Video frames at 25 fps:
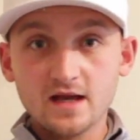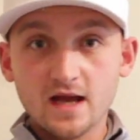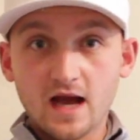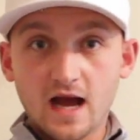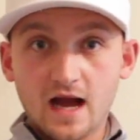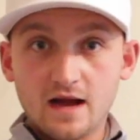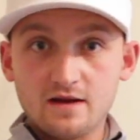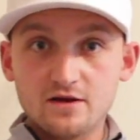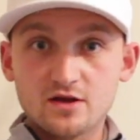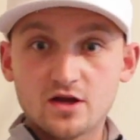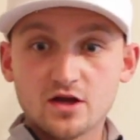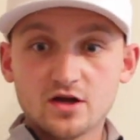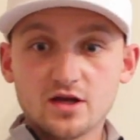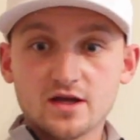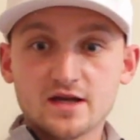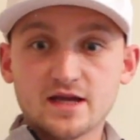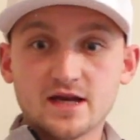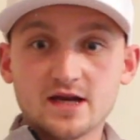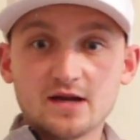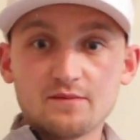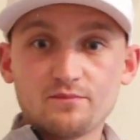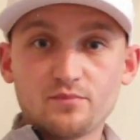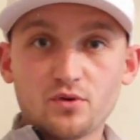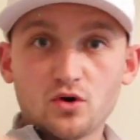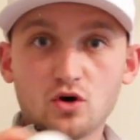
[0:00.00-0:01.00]
I'm going to
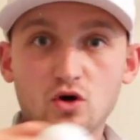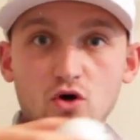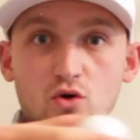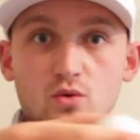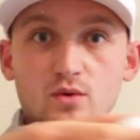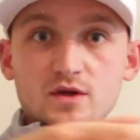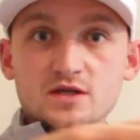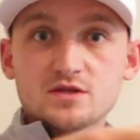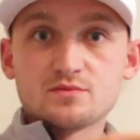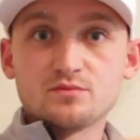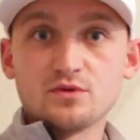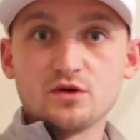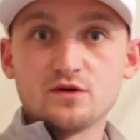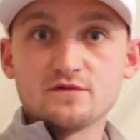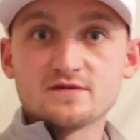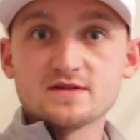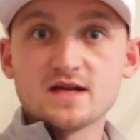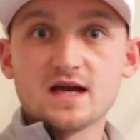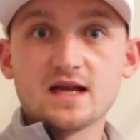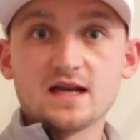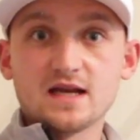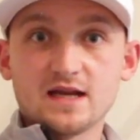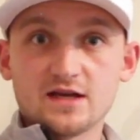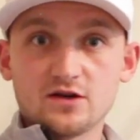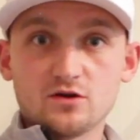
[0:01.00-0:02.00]
get a ball which moves
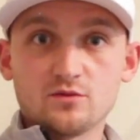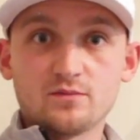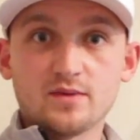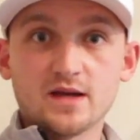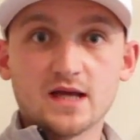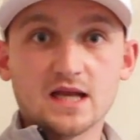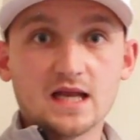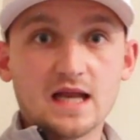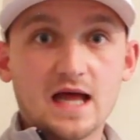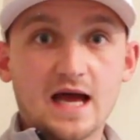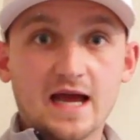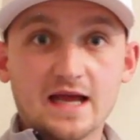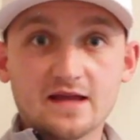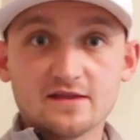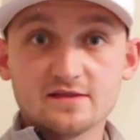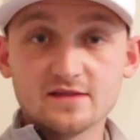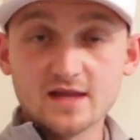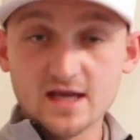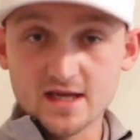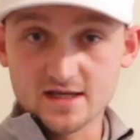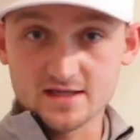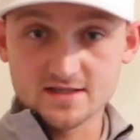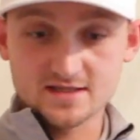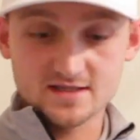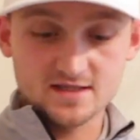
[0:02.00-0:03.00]
a little bit like
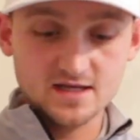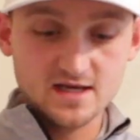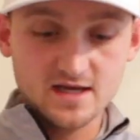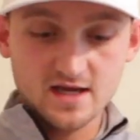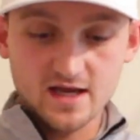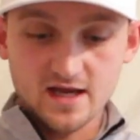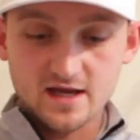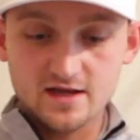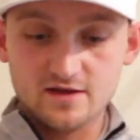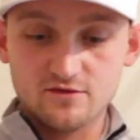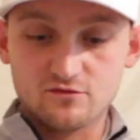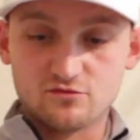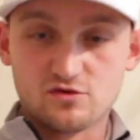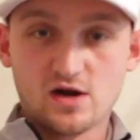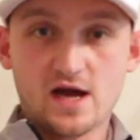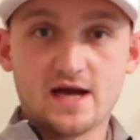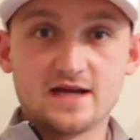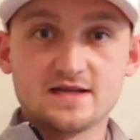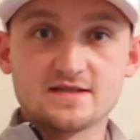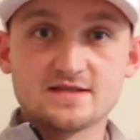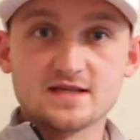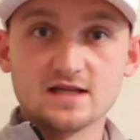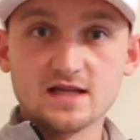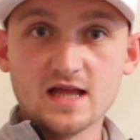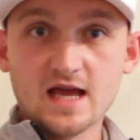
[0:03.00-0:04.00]
this,
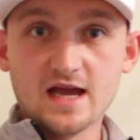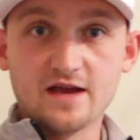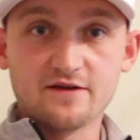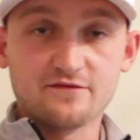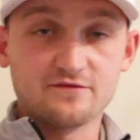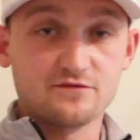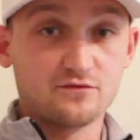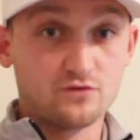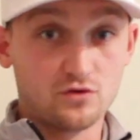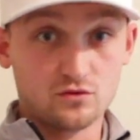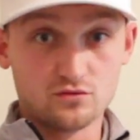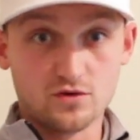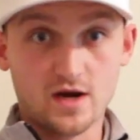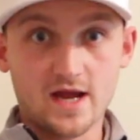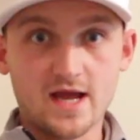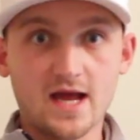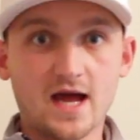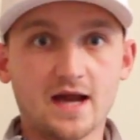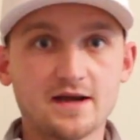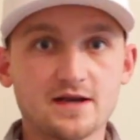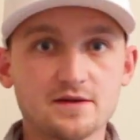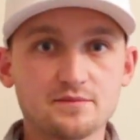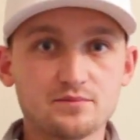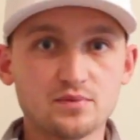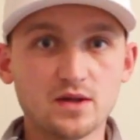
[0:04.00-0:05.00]
right to left for a
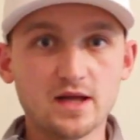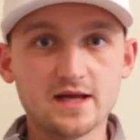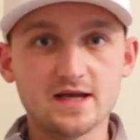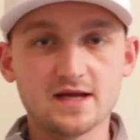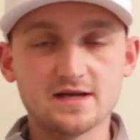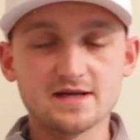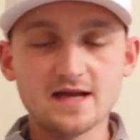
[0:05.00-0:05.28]
right-handed player.